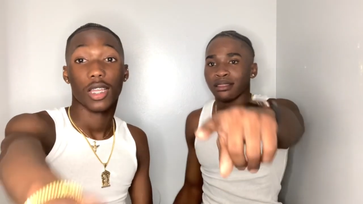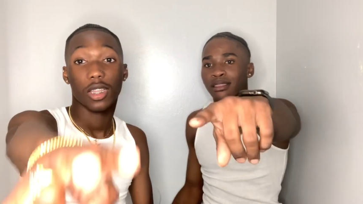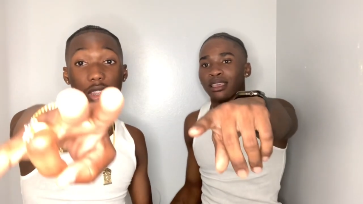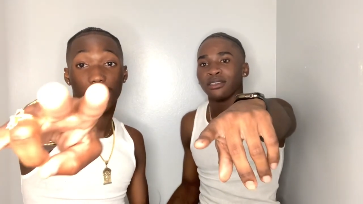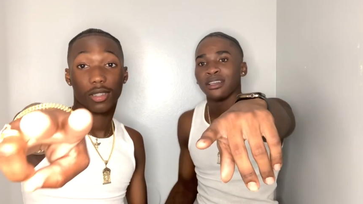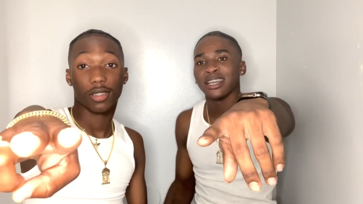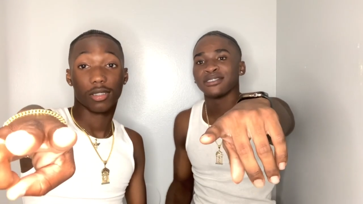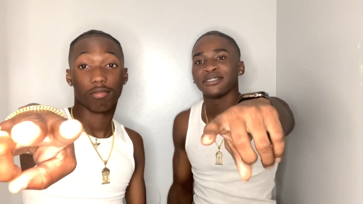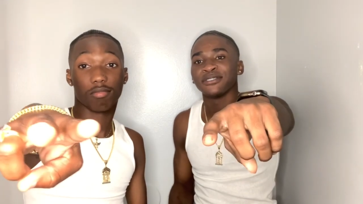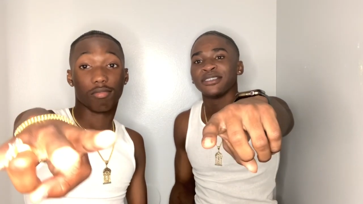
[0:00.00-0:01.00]
Speaker 1: Thank you
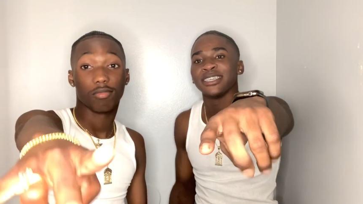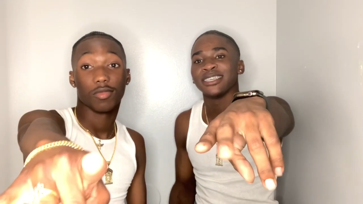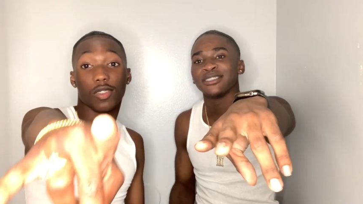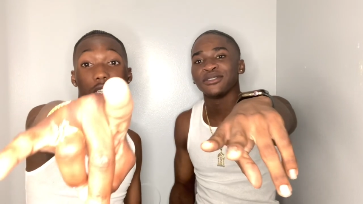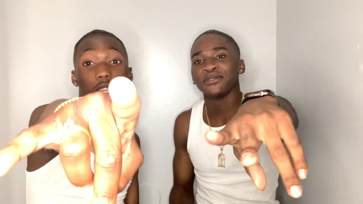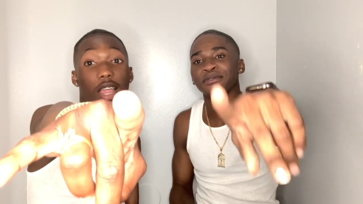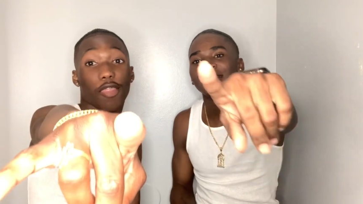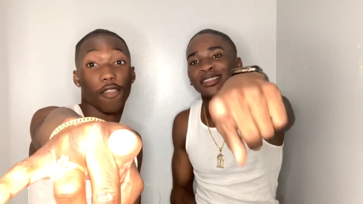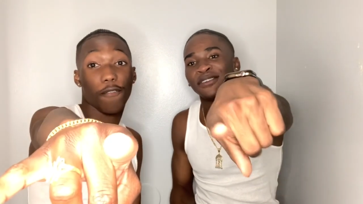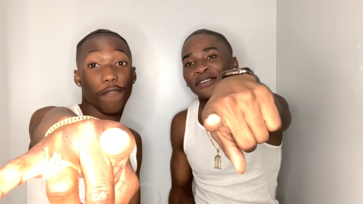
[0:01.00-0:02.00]
guys for tuning in to
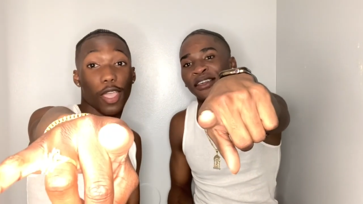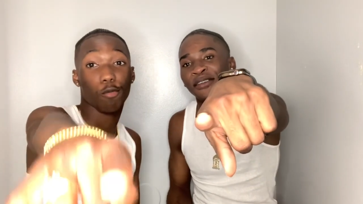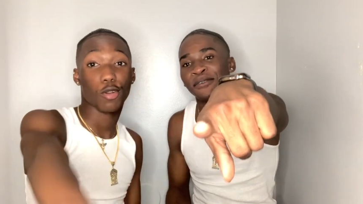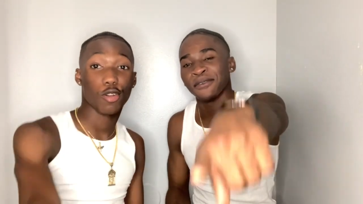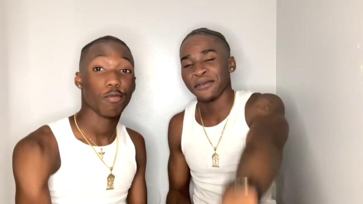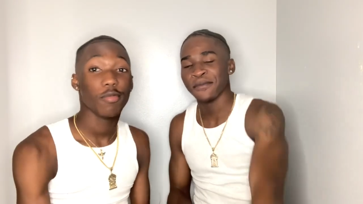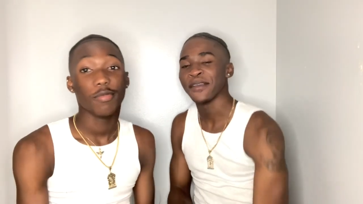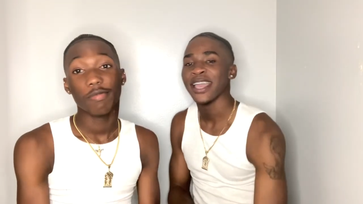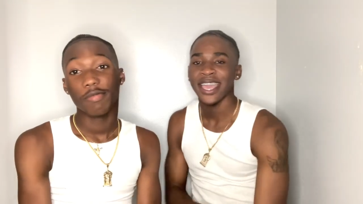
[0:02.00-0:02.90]
the, the Fan Room. Room.